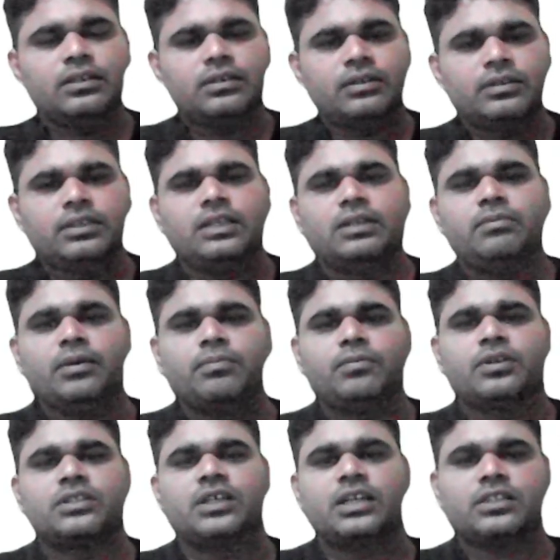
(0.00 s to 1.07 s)

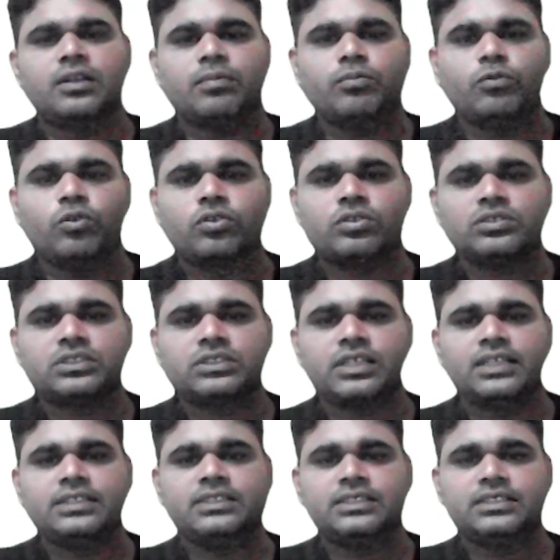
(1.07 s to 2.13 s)
Remember that the
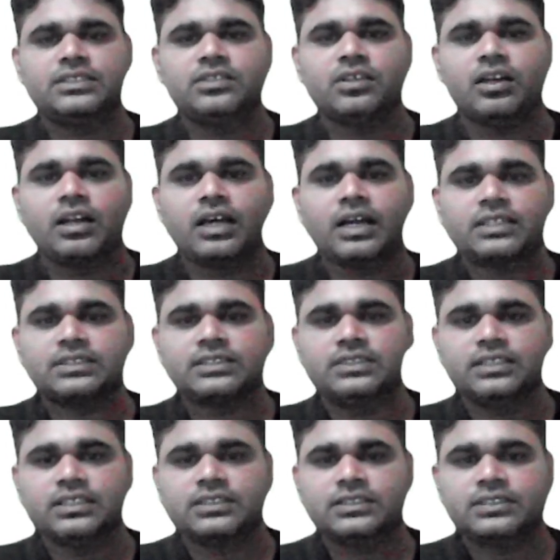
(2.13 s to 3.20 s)
monocyte is the
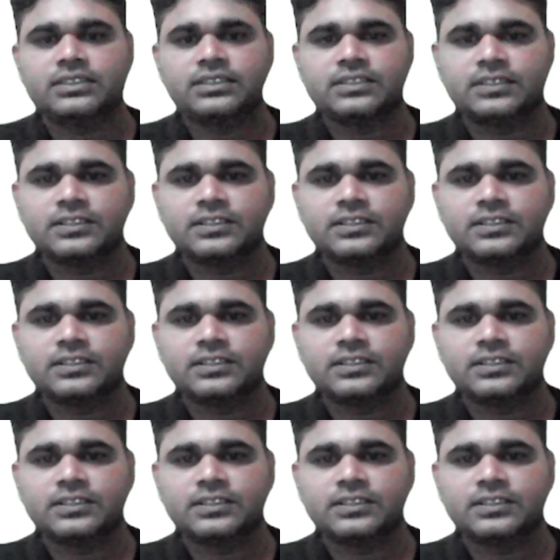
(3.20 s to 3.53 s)
largest